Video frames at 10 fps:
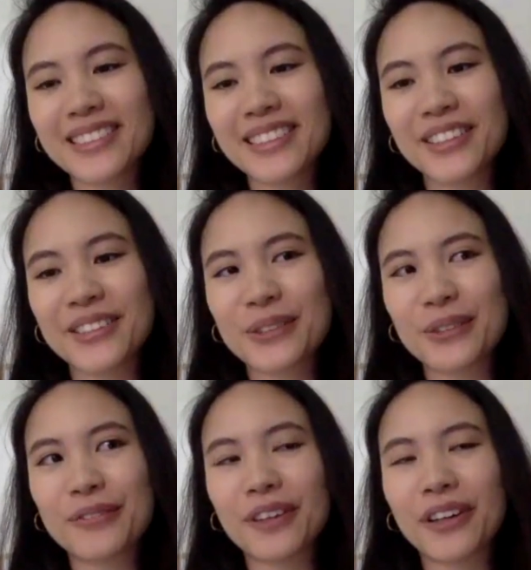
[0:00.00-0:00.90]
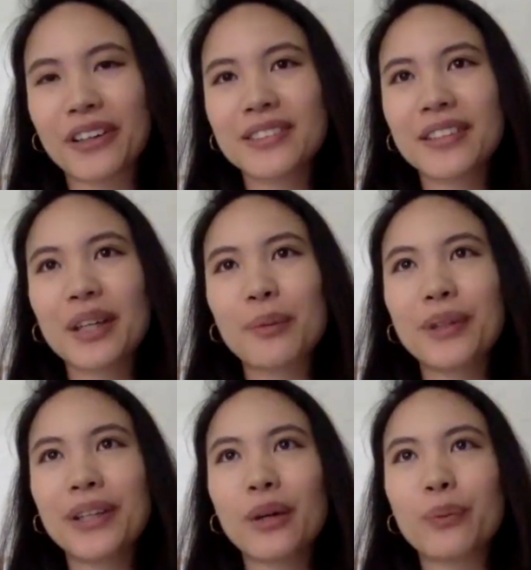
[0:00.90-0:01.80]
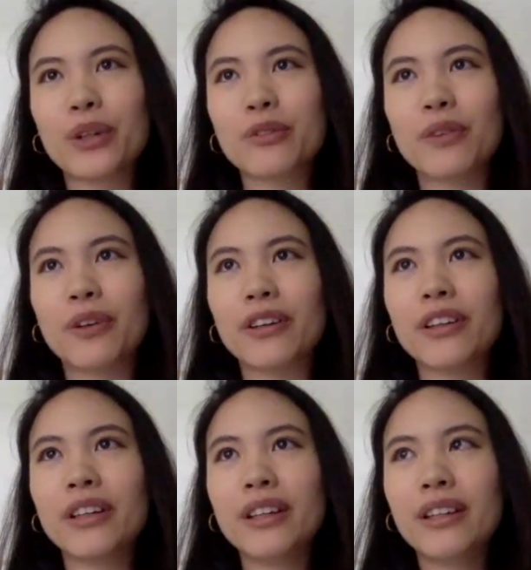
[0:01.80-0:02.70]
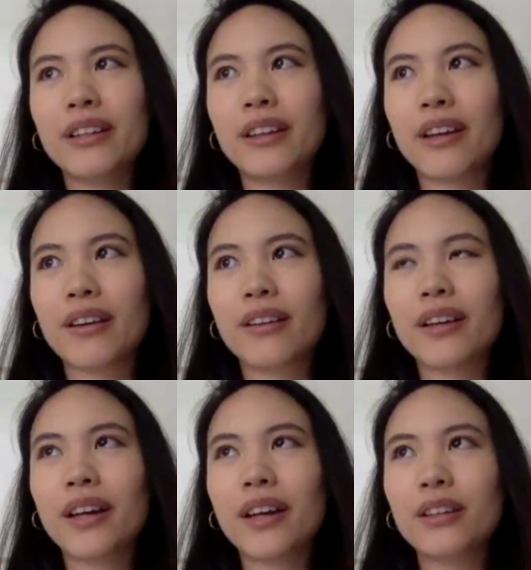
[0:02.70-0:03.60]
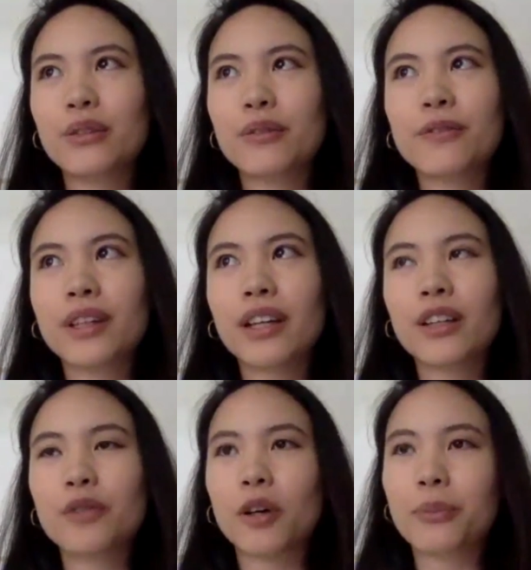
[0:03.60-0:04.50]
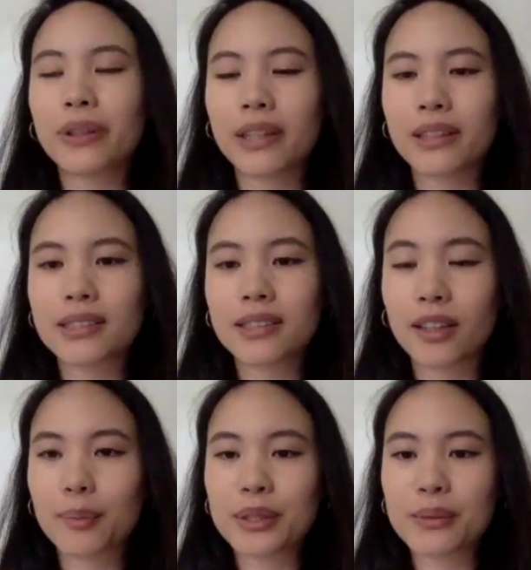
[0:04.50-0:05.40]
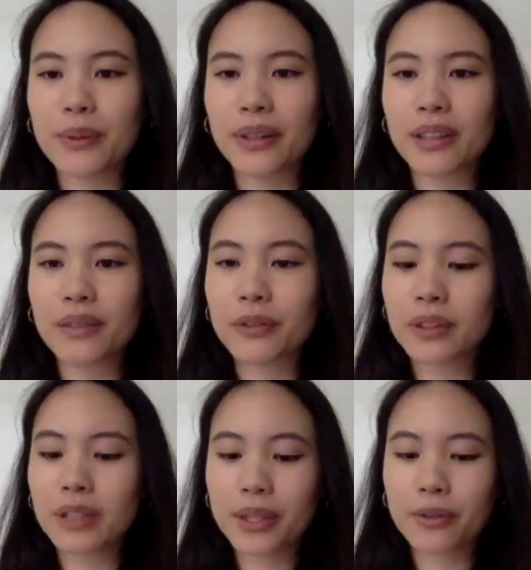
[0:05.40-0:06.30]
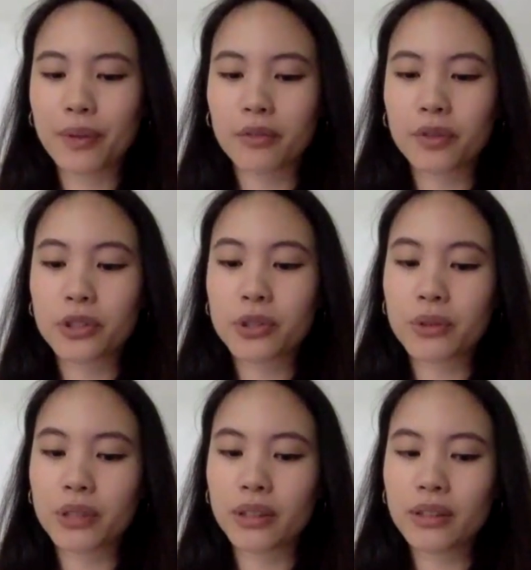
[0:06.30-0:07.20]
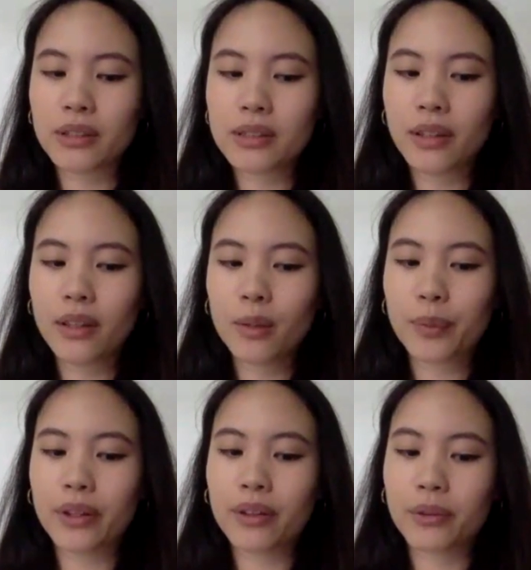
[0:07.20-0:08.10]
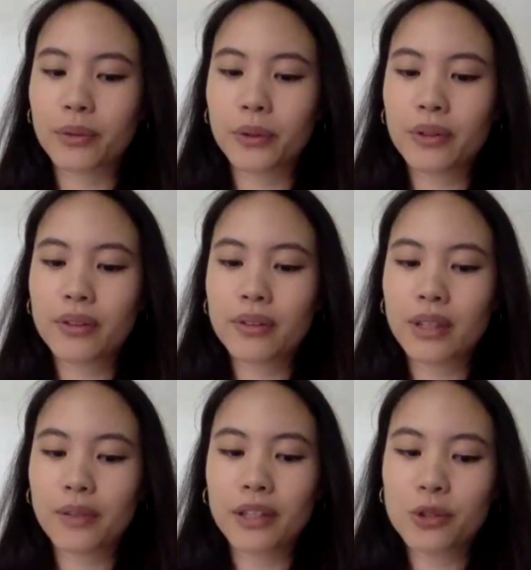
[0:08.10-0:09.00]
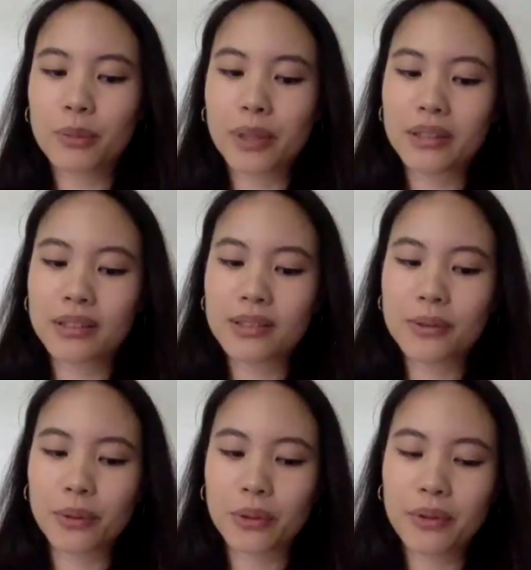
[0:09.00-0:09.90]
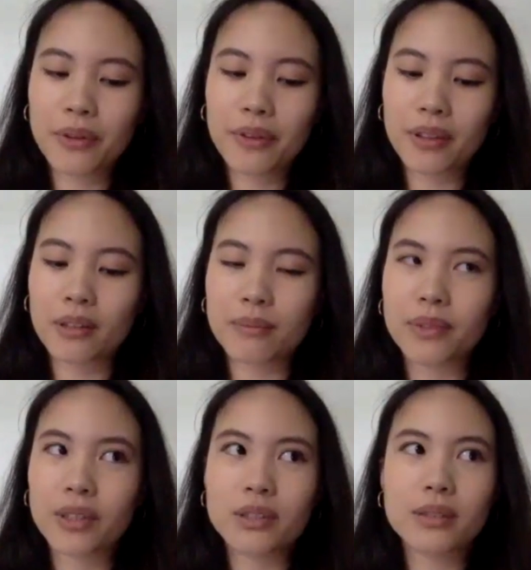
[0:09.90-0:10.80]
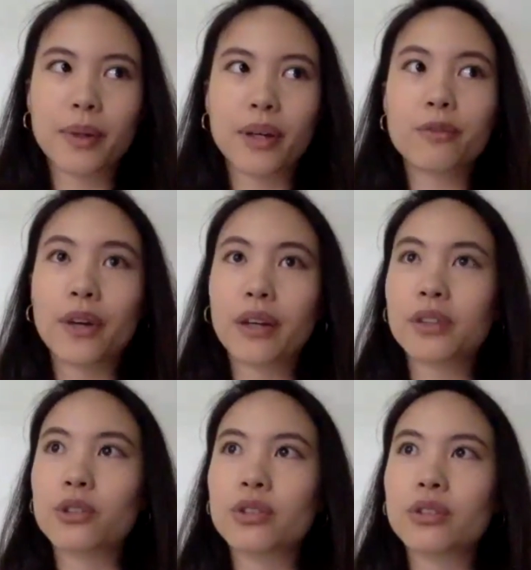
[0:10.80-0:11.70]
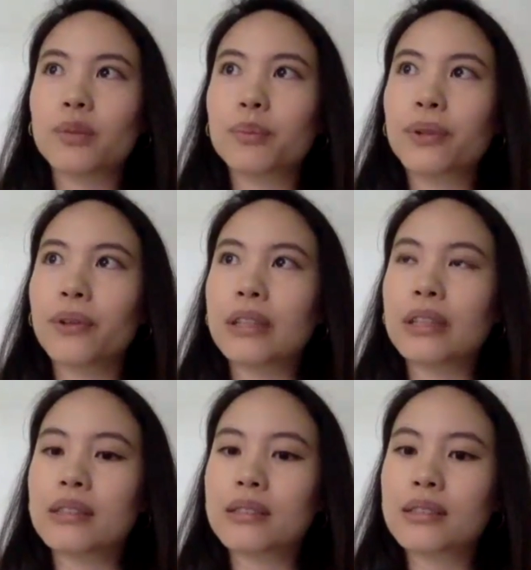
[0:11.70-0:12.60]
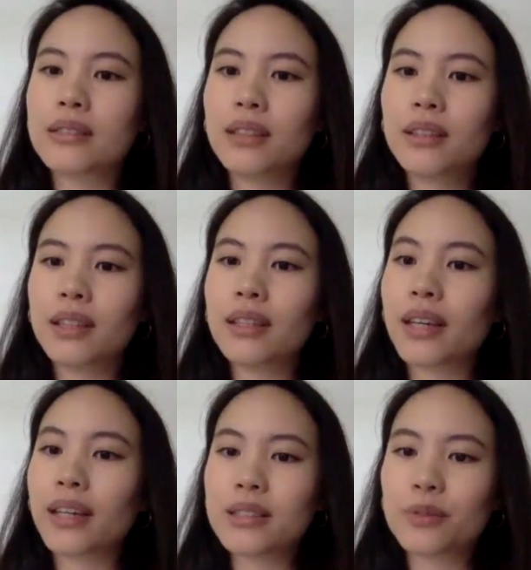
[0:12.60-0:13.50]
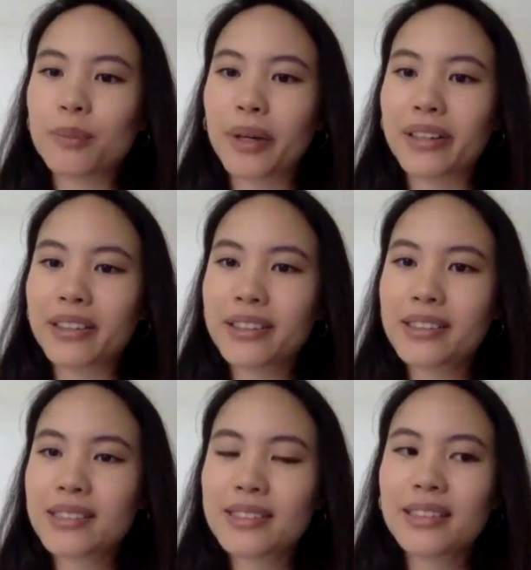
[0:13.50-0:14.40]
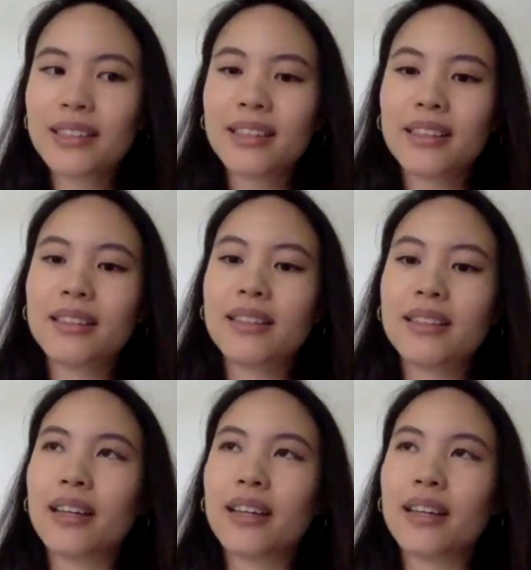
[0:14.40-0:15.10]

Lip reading: here so far, so the company I work for, they kind of operate like a startup as well. They've only been around for 2 years, but the growth, they've had tremendous growth. There's about 500 employees in nine different markets. Mm-hmm. Yeah,